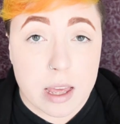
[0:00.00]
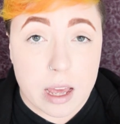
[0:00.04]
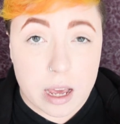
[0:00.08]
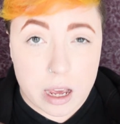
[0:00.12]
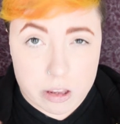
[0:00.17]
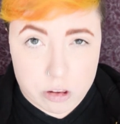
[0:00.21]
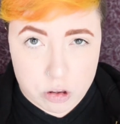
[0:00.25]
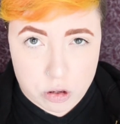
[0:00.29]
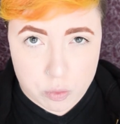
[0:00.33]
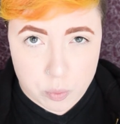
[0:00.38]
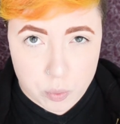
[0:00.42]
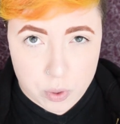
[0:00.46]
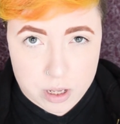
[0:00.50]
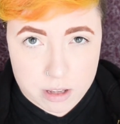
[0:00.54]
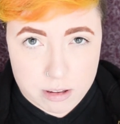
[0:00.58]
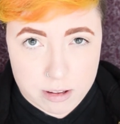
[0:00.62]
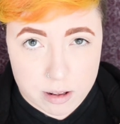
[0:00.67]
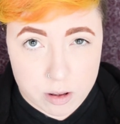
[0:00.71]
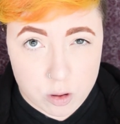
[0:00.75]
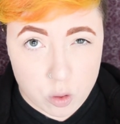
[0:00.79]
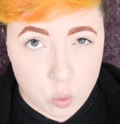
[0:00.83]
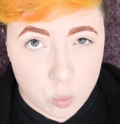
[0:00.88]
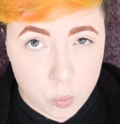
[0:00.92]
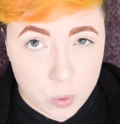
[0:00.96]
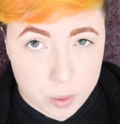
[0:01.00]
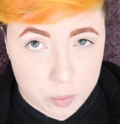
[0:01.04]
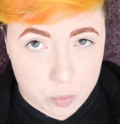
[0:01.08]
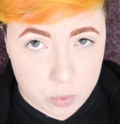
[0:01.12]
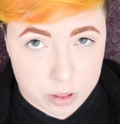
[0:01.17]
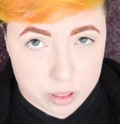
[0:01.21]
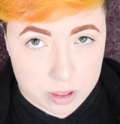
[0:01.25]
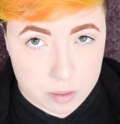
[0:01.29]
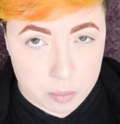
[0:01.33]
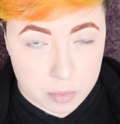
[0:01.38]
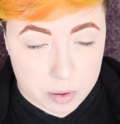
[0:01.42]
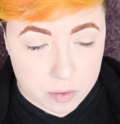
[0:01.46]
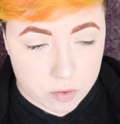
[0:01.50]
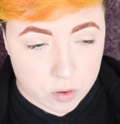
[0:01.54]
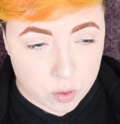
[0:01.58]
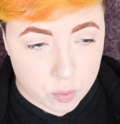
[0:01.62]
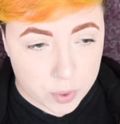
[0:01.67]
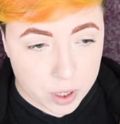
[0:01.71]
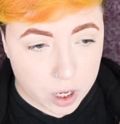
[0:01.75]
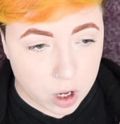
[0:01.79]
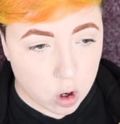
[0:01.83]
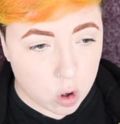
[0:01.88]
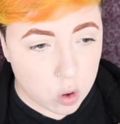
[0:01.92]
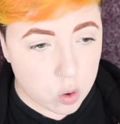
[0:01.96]
I just want to tell you one more thing before
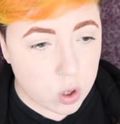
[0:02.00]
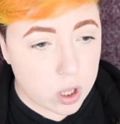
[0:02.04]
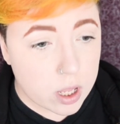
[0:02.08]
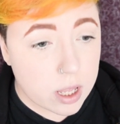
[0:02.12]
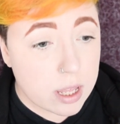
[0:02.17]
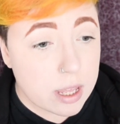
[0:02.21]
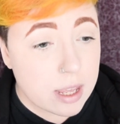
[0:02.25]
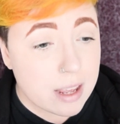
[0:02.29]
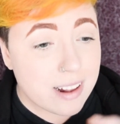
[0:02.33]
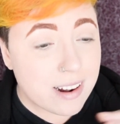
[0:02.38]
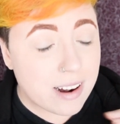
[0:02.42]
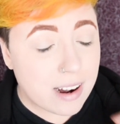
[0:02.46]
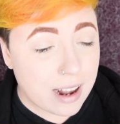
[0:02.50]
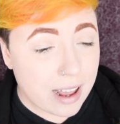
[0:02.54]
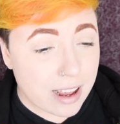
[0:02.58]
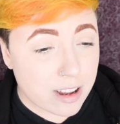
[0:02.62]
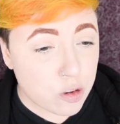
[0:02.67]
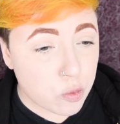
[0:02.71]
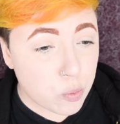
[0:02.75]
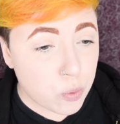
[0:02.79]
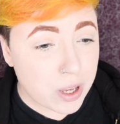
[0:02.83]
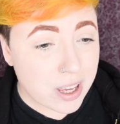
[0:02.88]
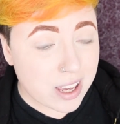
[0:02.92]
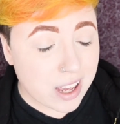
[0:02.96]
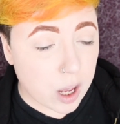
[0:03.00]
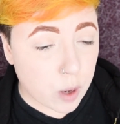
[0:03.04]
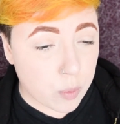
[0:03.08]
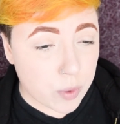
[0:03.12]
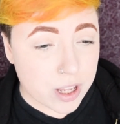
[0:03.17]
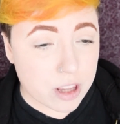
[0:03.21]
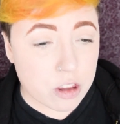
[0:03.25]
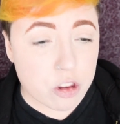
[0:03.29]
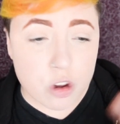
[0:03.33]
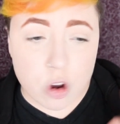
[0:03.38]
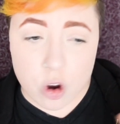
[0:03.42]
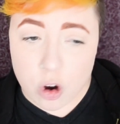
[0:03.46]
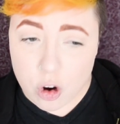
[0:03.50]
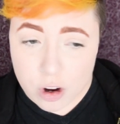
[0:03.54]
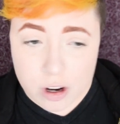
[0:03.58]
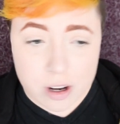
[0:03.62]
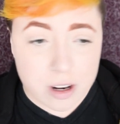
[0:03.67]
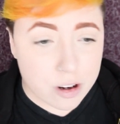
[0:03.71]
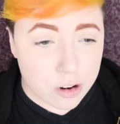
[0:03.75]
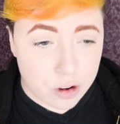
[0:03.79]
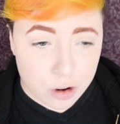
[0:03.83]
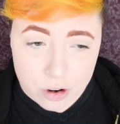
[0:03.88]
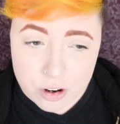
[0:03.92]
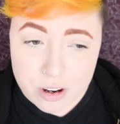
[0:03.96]
we go. Last week I went on
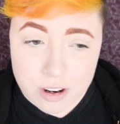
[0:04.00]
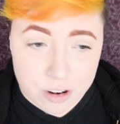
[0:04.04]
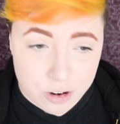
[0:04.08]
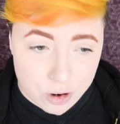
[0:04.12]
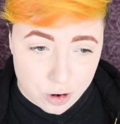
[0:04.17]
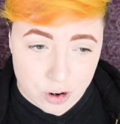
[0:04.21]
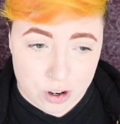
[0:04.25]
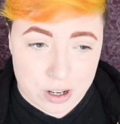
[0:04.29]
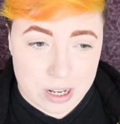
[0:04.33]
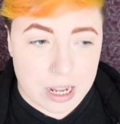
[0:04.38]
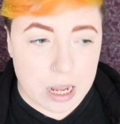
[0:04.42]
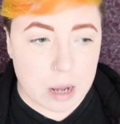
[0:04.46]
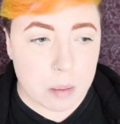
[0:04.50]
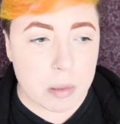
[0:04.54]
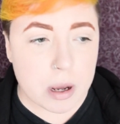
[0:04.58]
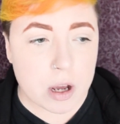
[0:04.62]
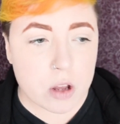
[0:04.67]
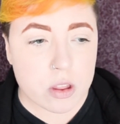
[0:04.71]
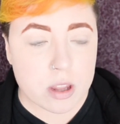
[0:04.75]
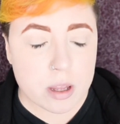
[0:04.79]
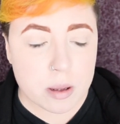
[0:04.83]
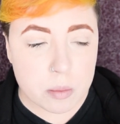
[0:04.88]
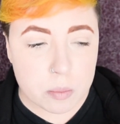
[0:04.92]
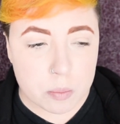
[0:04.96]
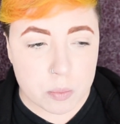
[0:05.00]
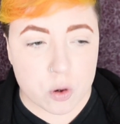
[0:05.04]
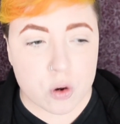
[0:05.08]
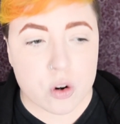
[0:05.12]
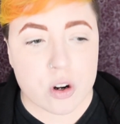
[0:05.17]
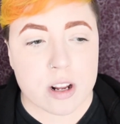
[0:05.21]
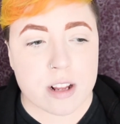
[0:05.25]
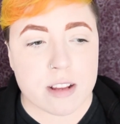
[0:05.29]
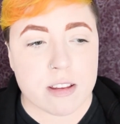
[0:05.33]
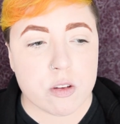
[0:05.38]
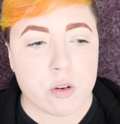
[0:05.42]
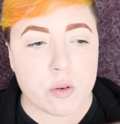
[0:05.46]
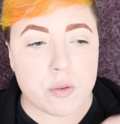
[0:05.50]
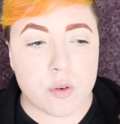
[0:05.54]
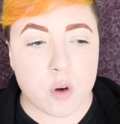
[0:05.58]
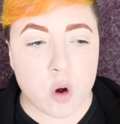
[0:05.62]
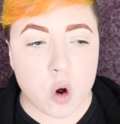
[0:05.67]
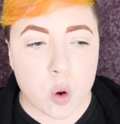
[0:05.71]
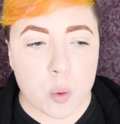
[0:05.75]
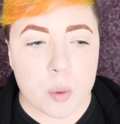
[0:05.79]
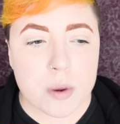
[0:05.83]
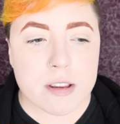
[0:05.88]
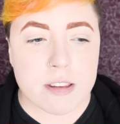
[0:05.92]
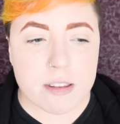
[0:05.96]
and on and on about the importance of
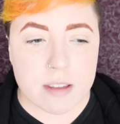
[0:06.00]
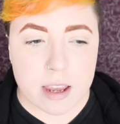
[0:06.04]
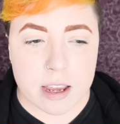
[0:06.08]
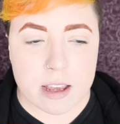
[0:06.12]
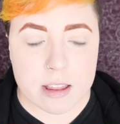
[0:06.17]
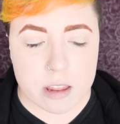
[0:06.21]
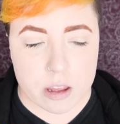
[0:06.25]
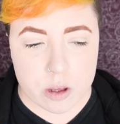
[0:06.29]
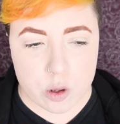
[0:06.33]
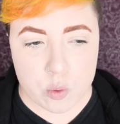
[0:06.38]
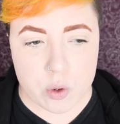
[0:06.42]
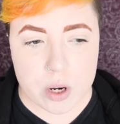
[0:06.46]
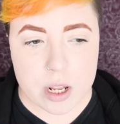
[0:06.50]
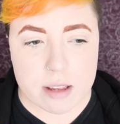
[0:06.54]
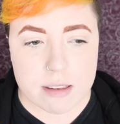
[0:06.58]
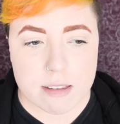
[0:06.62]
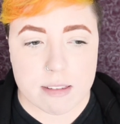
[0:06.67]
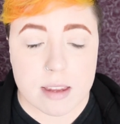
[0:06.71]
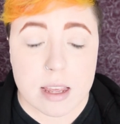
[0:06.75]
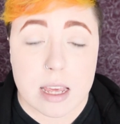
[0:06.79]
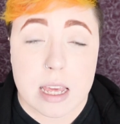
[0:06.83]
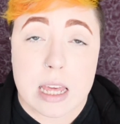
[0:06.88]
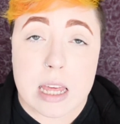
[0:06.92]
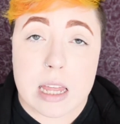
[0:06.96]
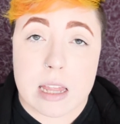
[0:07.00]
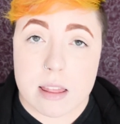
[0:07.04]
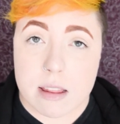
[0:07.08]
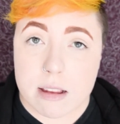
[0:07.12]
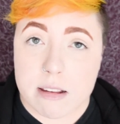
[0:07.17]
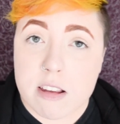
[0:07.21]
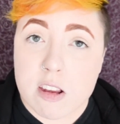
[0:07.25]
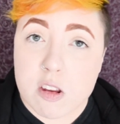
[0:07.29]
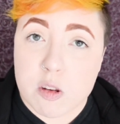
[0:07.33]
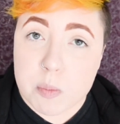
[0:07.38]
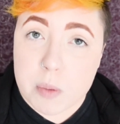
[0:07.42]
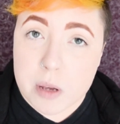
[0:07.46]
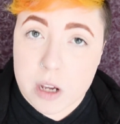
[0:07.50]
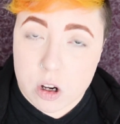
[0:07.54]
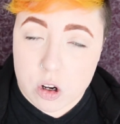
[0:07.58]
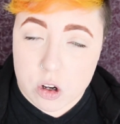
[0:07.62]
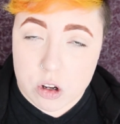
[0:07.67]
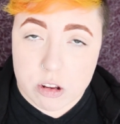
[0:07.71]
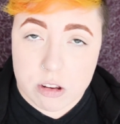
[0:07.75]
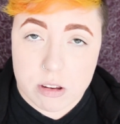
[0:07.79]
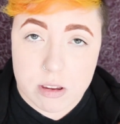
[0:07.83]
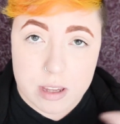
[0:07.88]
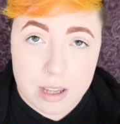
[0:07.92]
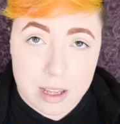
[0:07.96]
always saying the units. This is
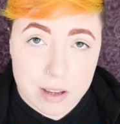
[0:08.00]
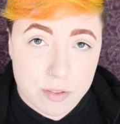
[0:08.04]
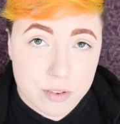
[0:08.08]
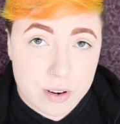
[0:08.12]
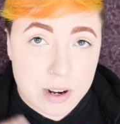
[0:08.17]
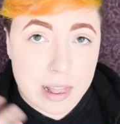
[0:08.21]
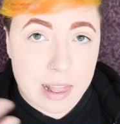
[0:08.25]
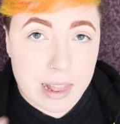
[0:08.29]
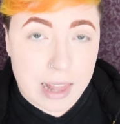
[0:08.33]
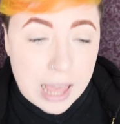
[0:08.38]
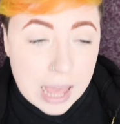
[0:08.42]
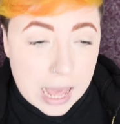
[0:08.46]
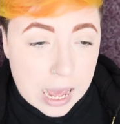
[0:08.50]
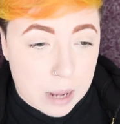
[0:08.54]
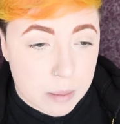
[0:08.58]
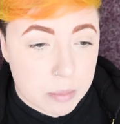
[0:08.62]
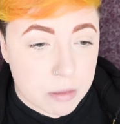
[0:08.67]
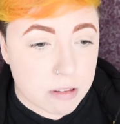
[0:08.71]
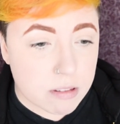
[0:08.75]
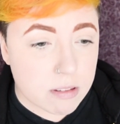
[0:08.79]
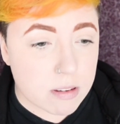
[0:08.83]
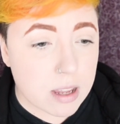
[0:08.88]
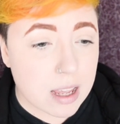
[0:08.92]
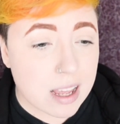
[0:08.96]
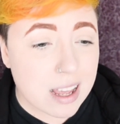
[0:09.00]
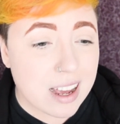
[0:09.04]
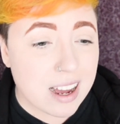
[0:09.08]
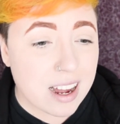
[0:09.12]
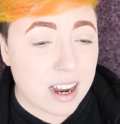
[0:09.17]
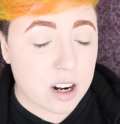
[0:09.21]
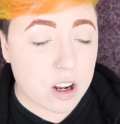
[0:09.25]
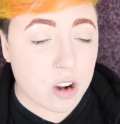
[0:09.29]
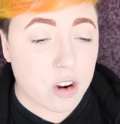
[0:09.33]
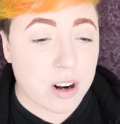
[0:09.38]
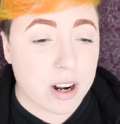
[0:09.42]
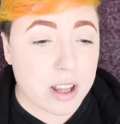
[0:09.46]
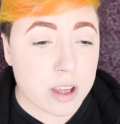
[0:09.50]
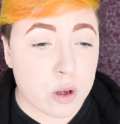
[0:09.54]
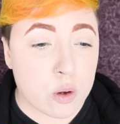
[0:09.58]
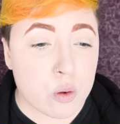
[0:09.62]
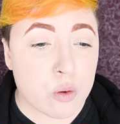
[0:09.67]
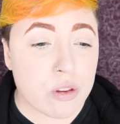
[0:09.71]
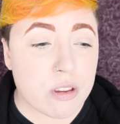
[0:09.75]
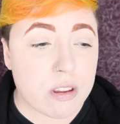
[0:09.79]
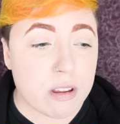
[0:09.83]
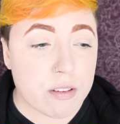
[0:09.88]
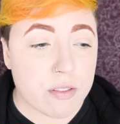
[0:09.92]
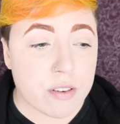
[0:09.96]
because different labs are going to
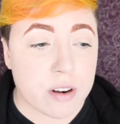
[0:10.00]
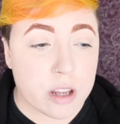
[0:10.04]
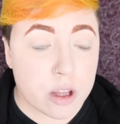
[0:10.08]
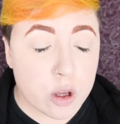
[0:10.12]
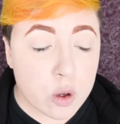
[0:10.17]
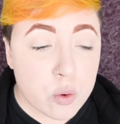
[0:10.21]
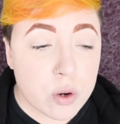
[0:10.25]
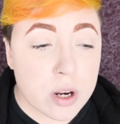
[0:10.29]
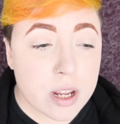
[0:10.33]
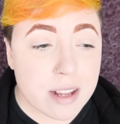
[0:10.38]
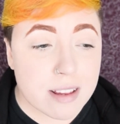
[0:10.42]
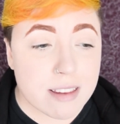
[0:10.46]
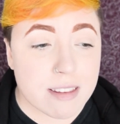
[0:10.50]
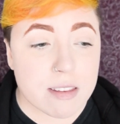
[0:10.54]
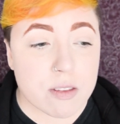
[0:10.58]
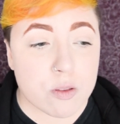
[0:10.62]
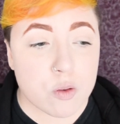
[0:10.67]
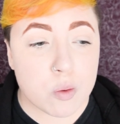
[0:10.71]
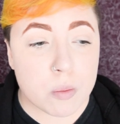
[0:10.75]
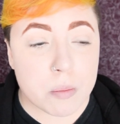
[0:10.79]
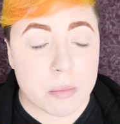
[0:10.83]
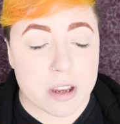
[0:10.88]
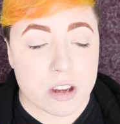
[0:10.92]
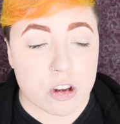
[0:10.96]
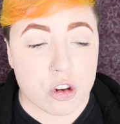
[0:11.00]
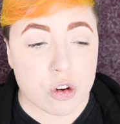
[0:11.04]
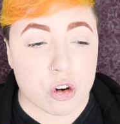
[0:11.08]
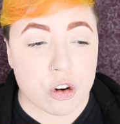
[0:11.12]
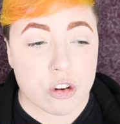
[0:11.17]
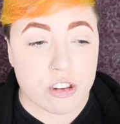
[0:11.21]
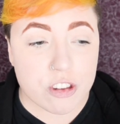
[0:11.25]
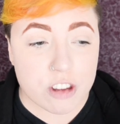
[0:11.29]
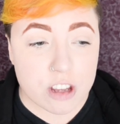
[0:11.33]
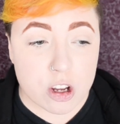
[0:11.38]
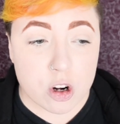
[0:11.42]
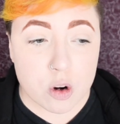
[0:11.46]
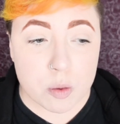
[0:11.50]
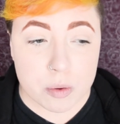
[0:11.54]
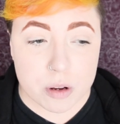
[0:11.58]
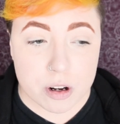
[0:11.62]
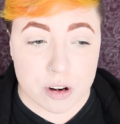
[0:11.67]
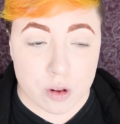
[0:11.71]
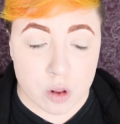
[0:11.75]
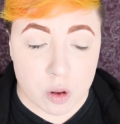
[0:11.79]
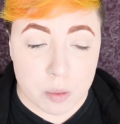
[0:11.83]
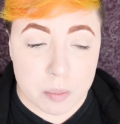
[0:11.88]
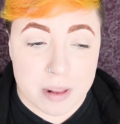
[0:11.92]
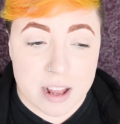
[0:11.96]
use different units to measure serum
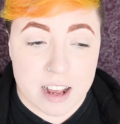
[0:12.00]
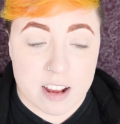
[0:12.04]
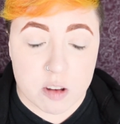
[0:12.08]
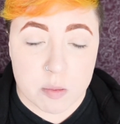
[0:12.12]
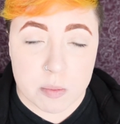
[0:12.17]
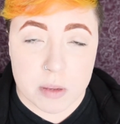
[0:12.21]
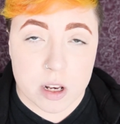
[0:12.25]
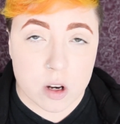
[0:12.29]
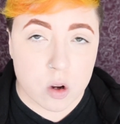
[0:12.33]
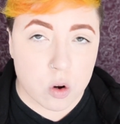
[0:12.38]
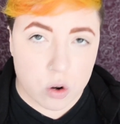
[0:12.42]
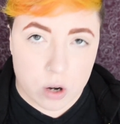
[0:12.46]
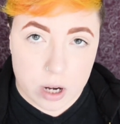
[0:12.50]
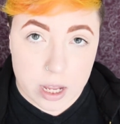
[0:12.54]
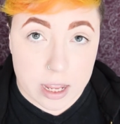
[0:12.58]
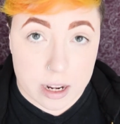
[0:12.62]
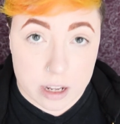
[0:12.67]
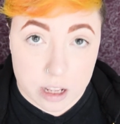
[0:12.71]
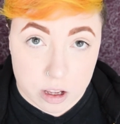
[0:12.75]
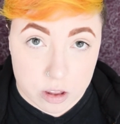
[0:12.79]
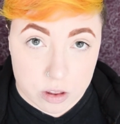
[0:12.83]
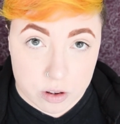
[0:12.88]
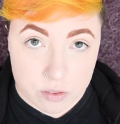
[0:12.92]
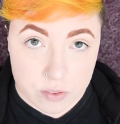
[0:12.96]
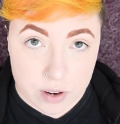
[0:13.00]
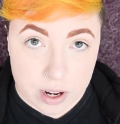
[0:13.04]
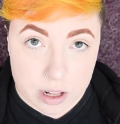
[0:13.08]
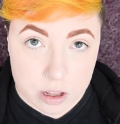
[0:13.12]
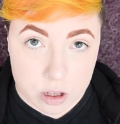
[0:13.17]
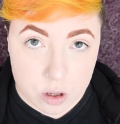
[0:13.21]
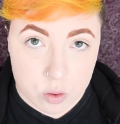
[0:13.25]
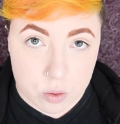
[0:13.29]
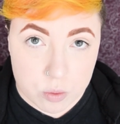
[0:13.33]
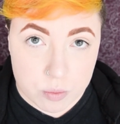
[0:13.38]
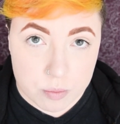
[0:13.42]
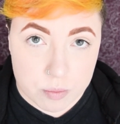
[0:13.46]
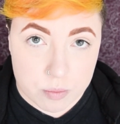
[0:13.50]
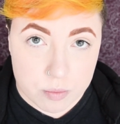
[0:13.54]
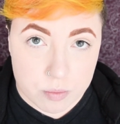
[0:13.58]
ceruloplasmin or any other value.